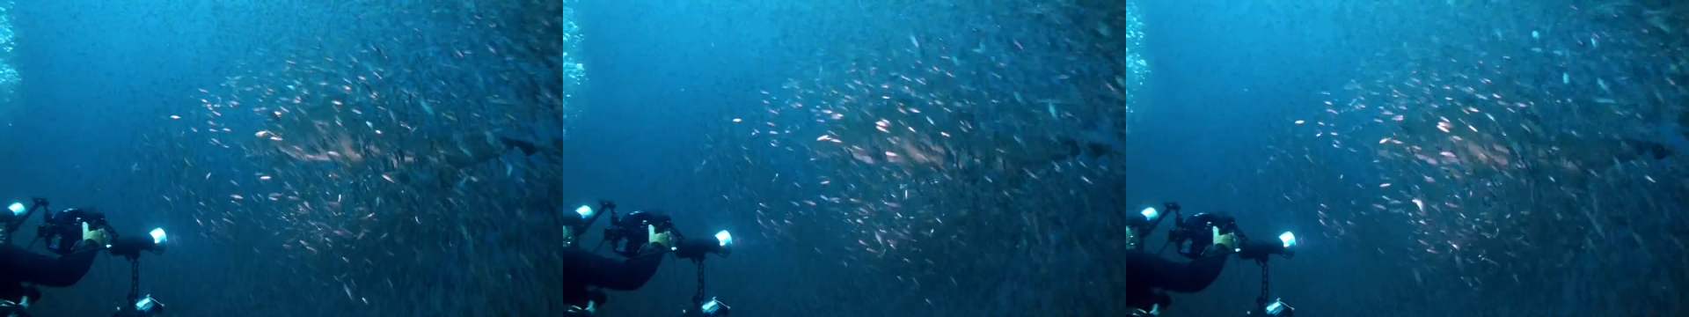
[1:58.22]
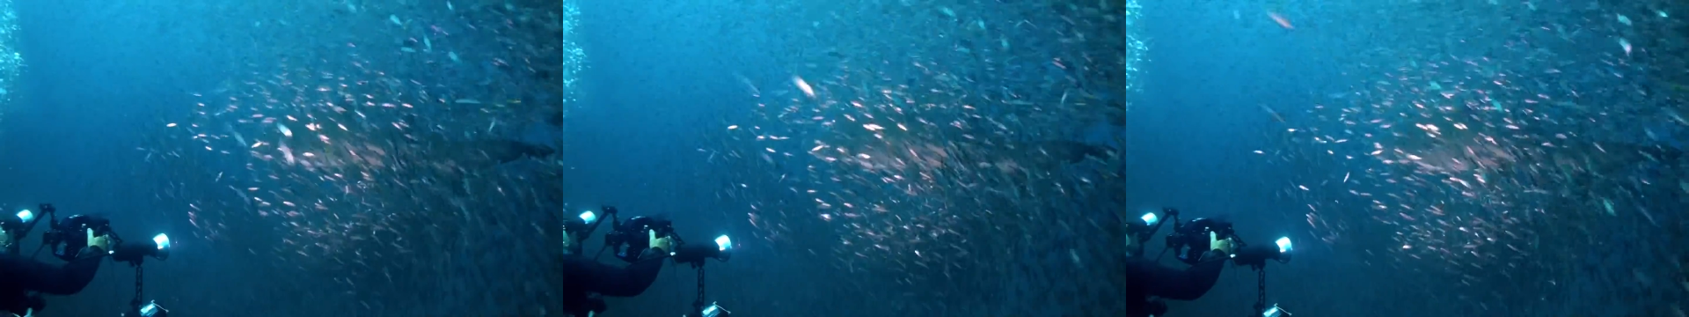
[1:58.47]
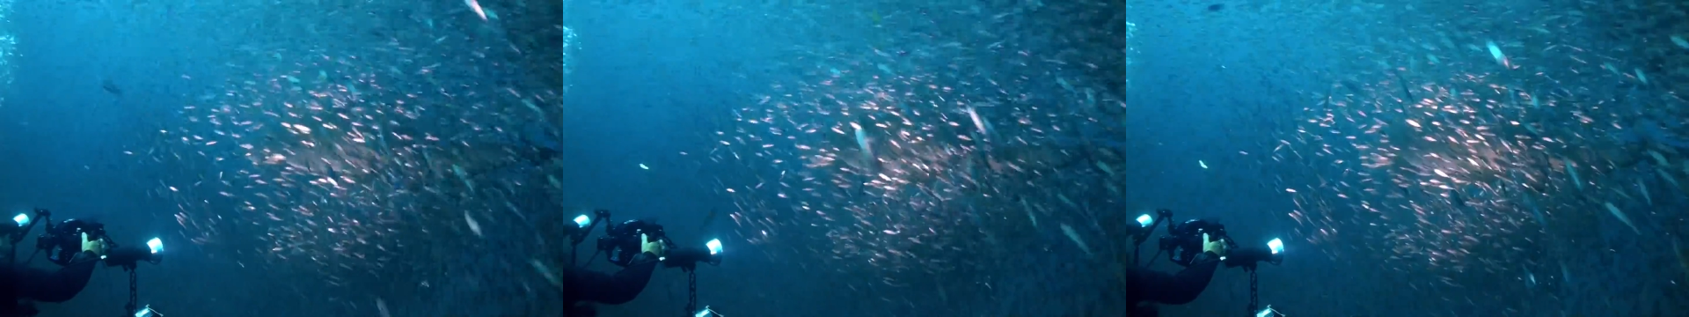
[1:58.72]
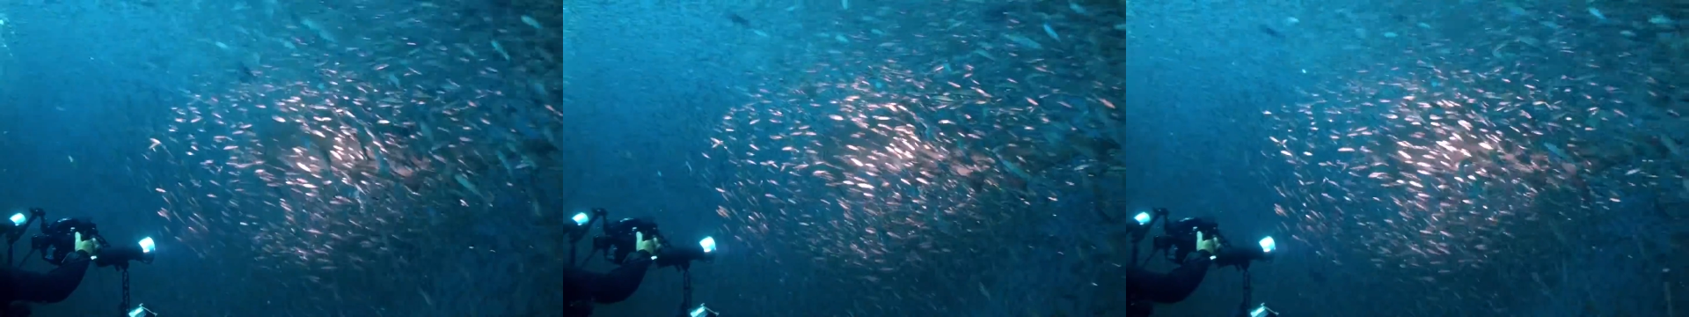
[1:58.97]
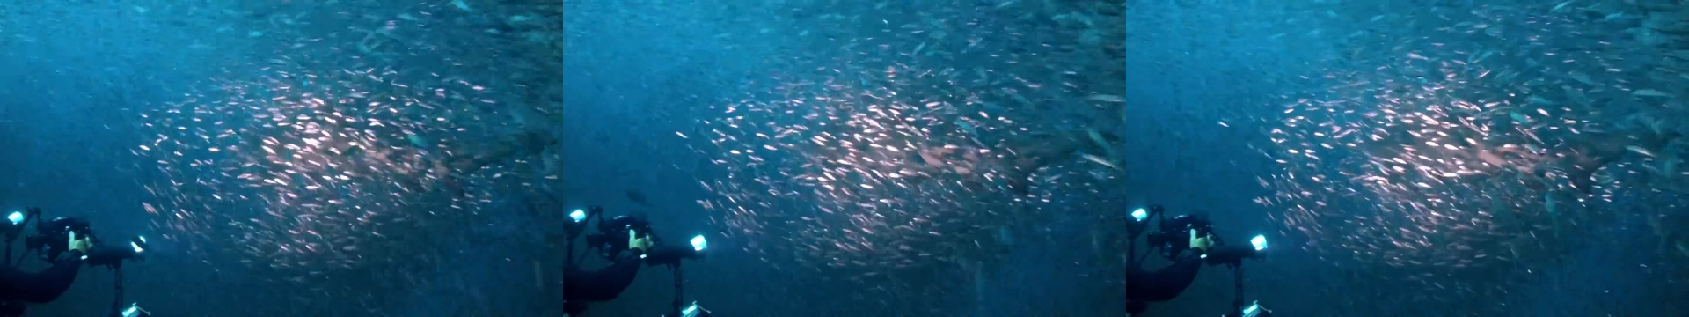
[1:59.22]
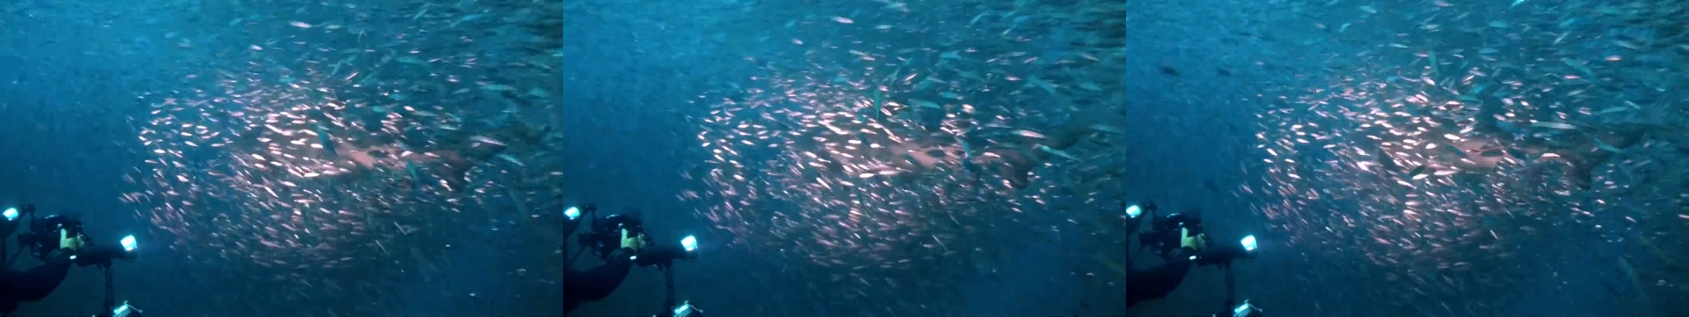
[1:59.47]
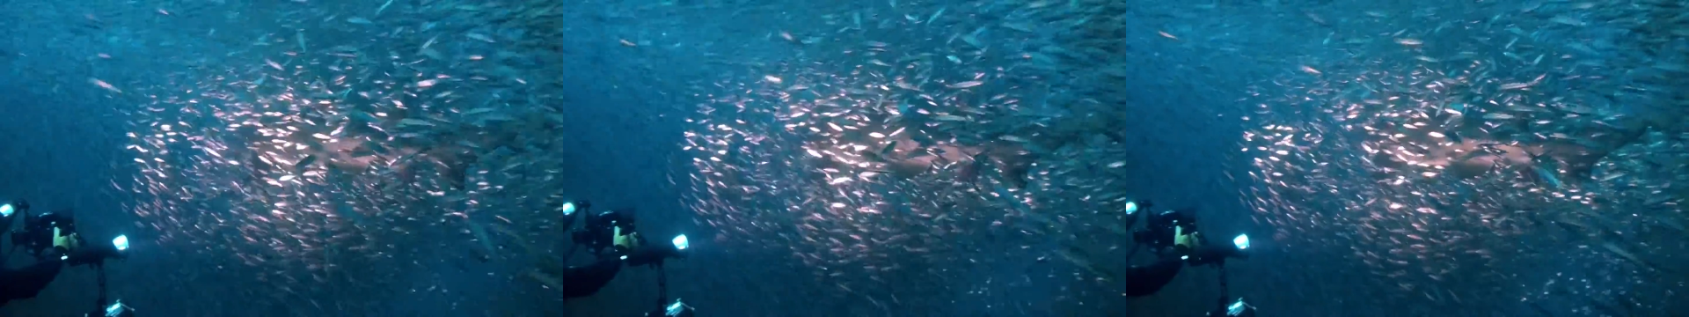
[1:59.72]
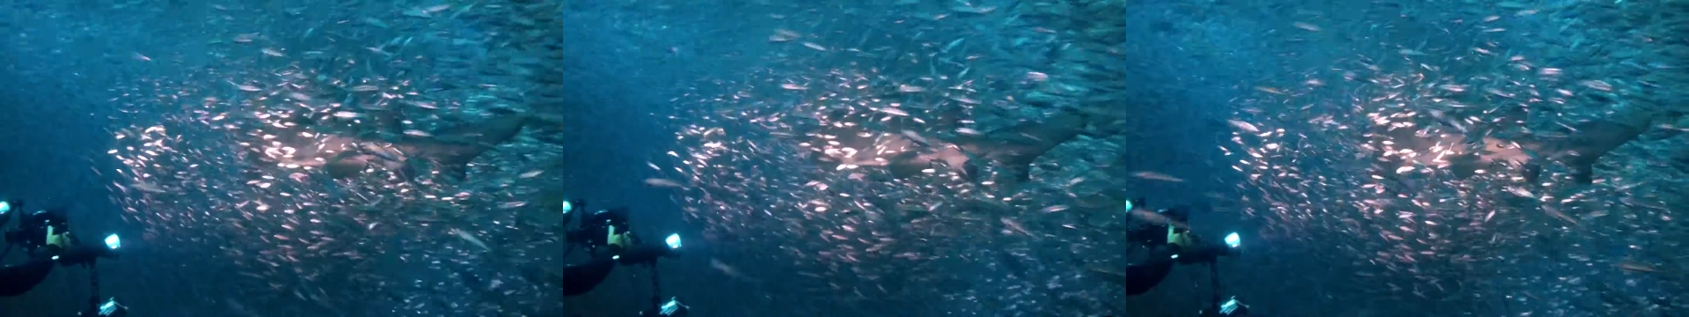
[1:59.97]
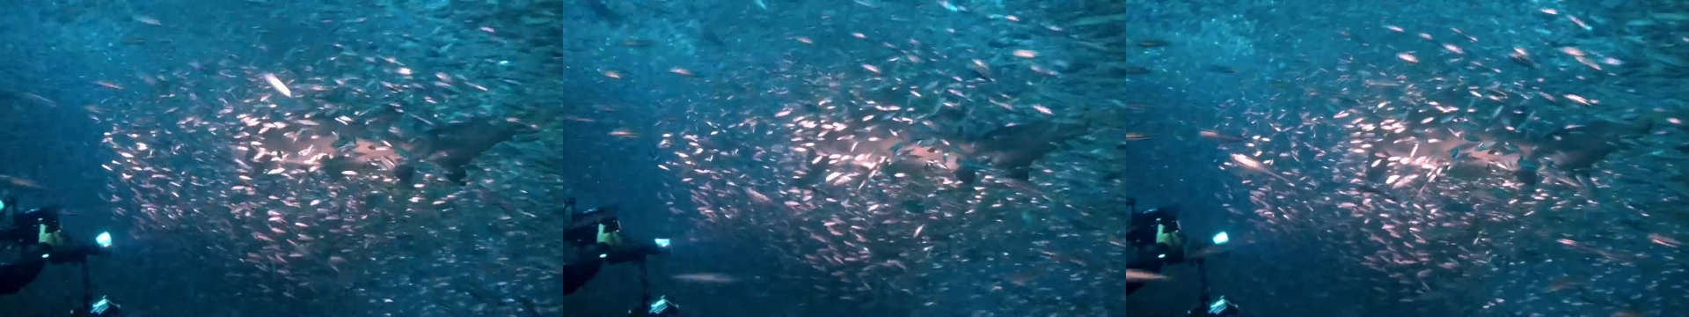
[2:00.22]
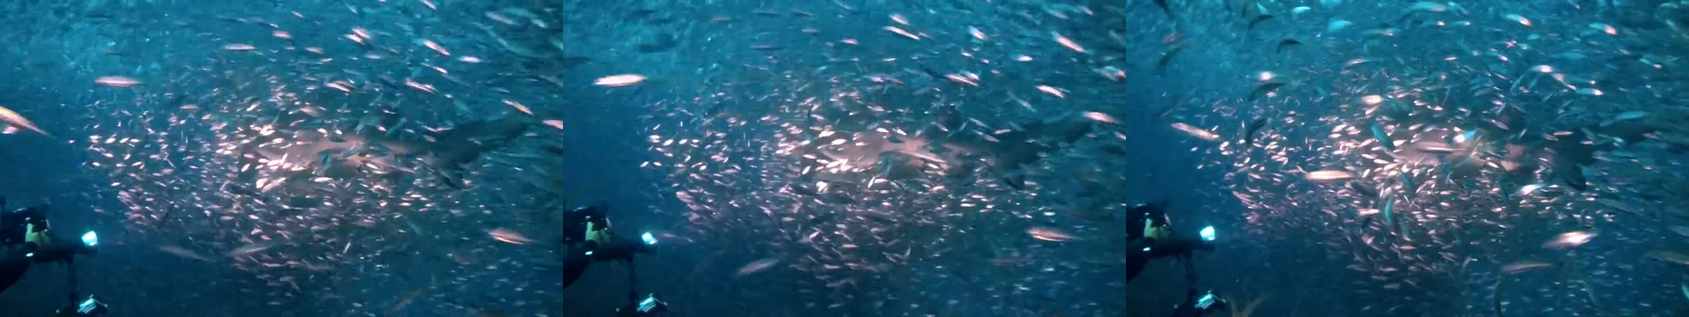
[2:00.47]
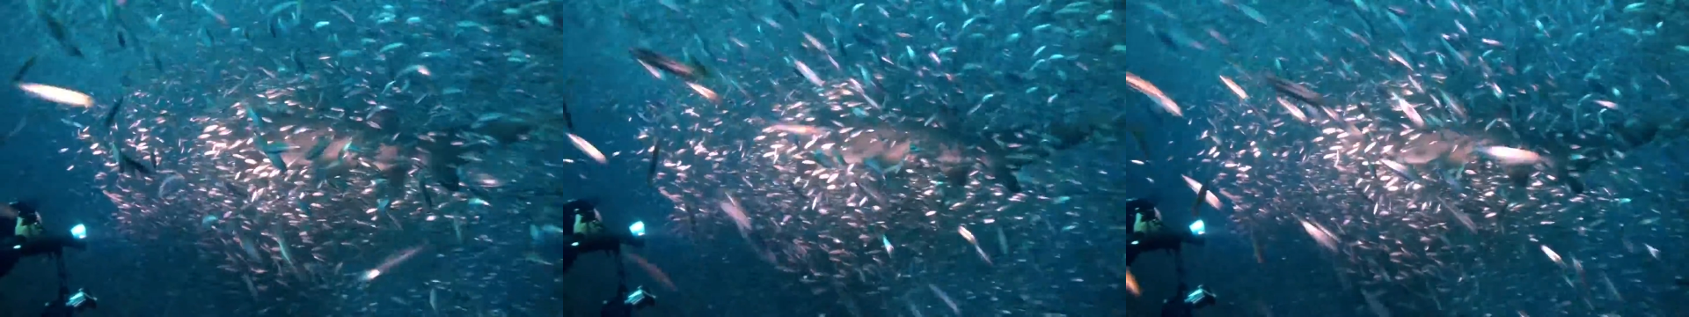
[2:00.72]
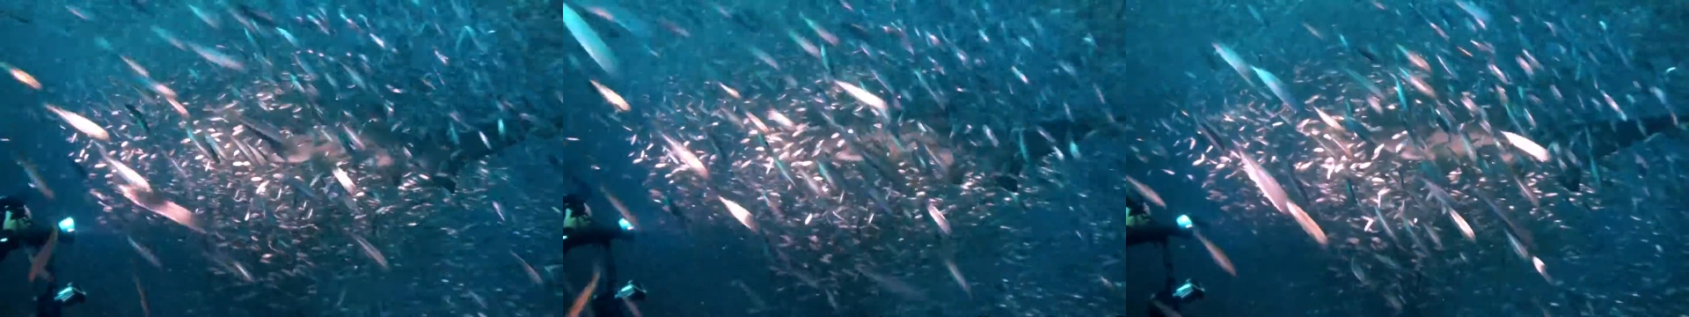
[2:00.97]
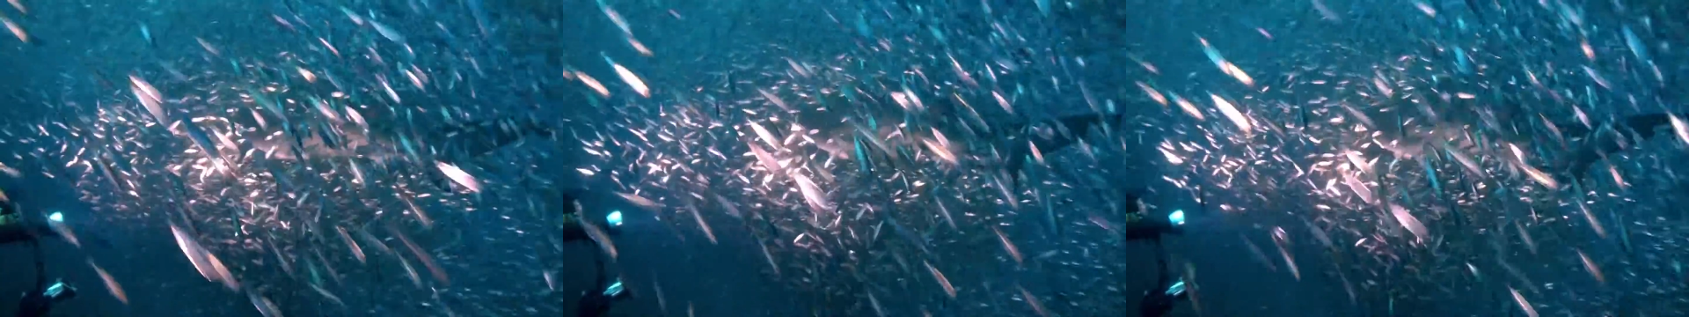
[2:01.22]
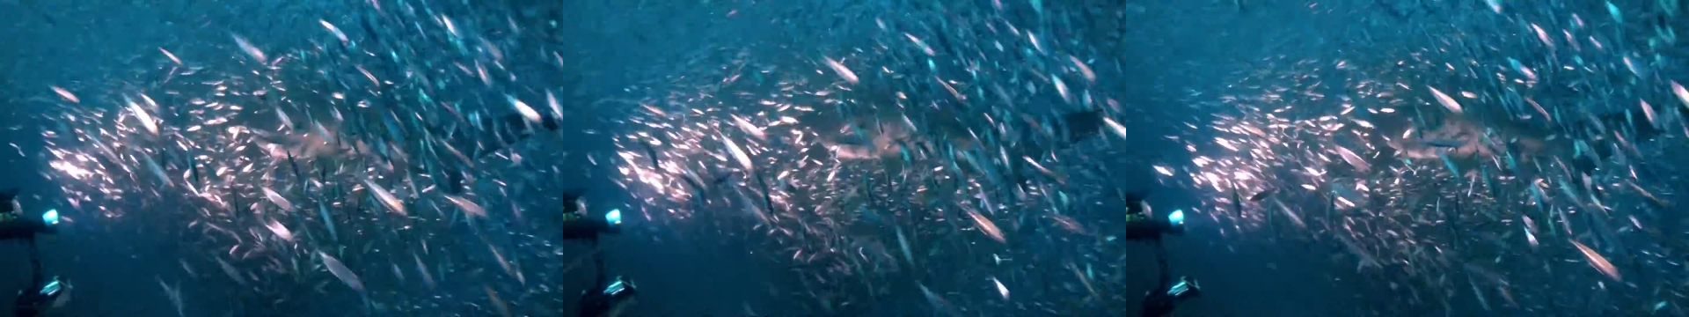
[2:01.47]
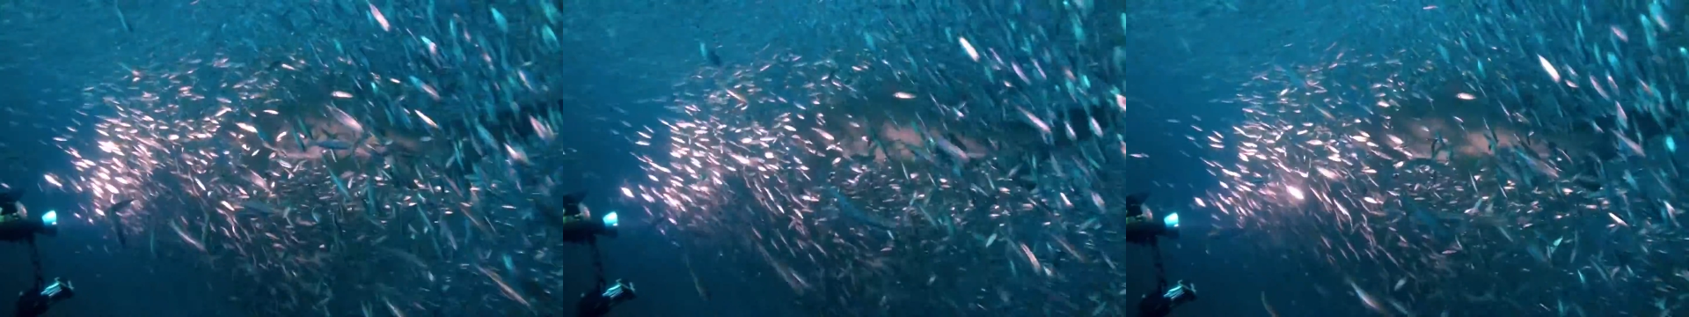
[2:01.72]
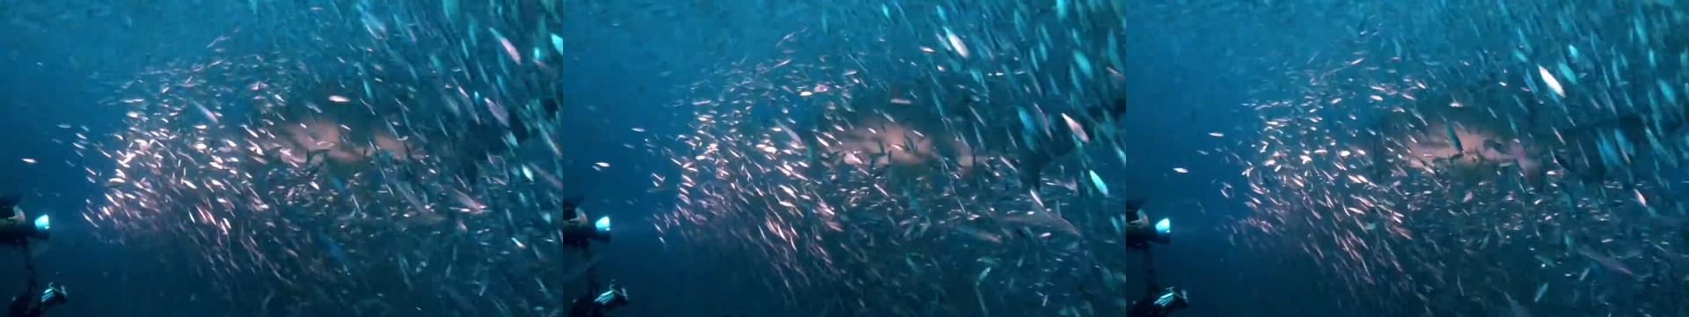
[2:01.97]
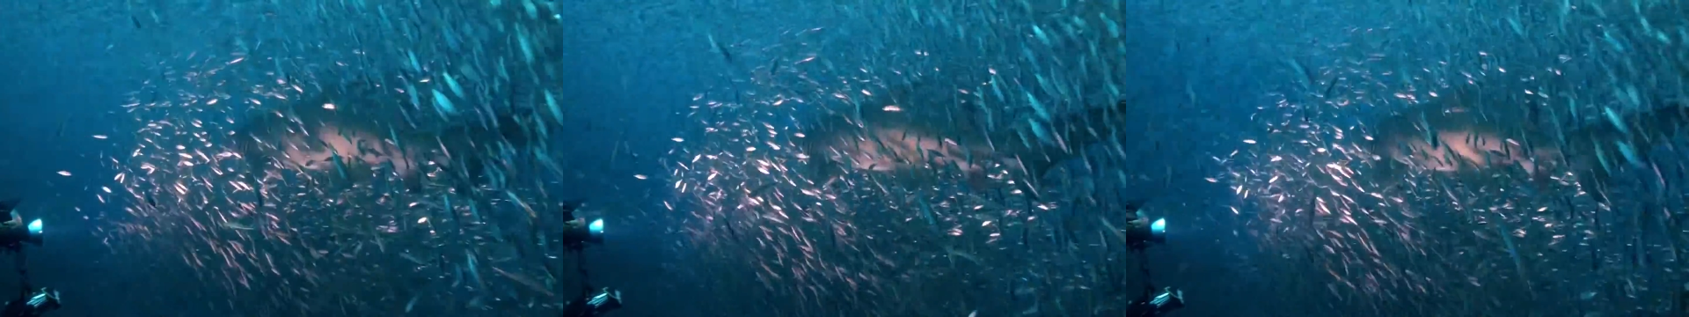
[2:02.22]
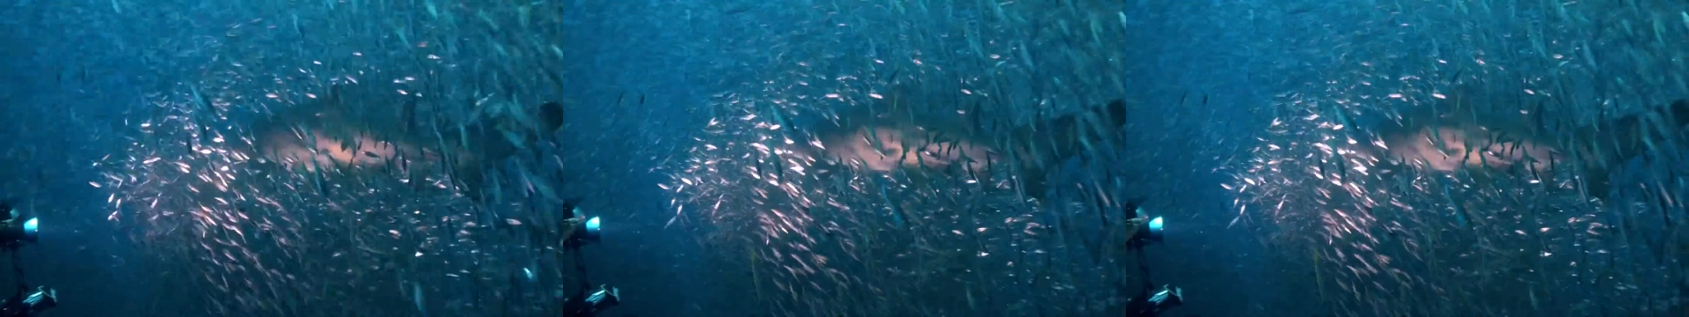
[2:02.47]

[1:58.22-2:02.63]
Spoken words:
[unreadable: no face in view]